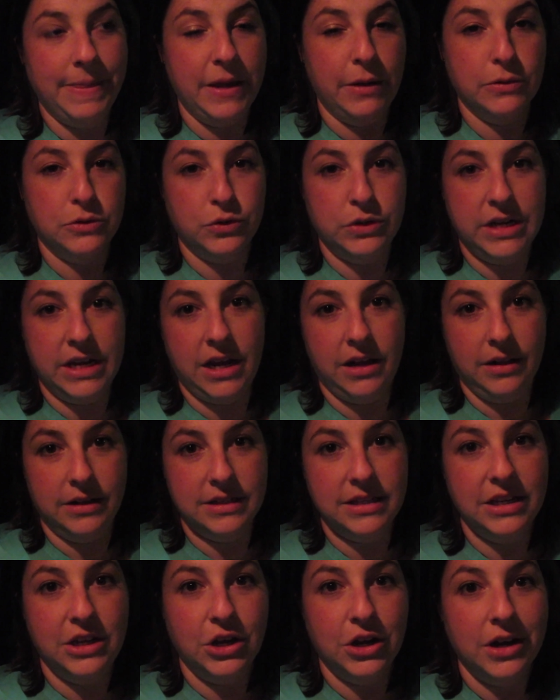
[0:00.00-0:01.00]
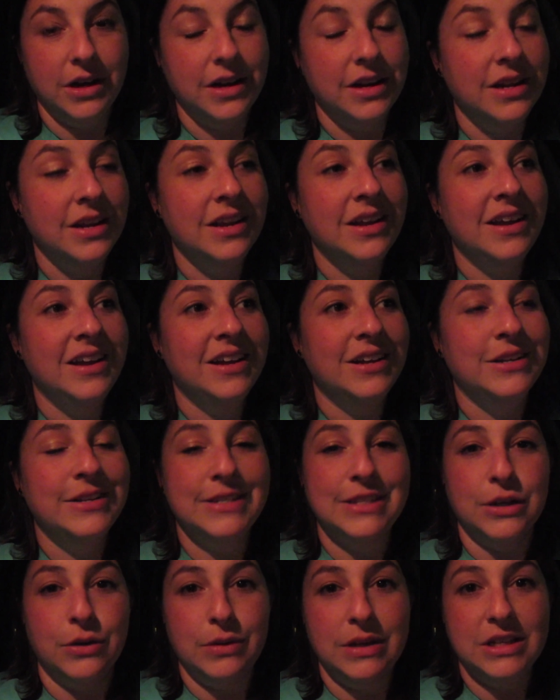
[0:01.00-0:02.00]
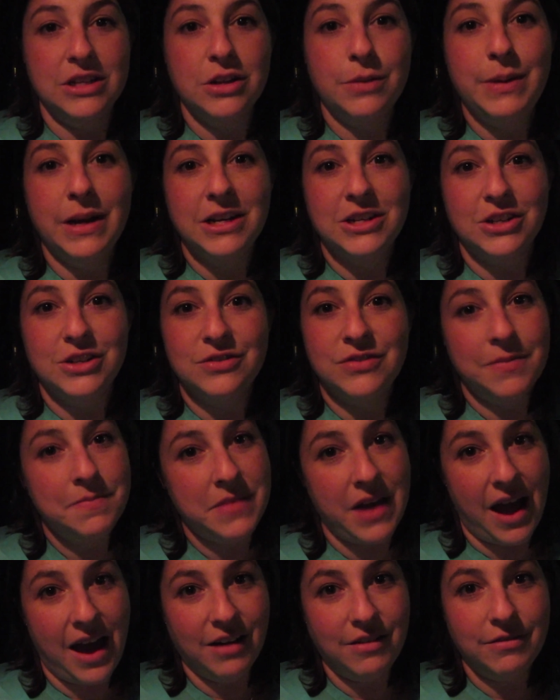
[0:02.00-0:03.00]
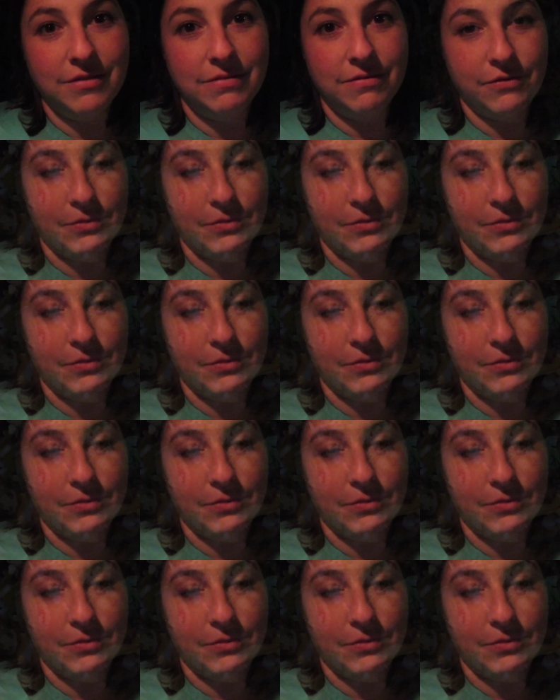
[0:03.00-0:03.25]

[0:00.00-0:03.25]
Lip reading: It was ridiculously good. So these are the pictures from that.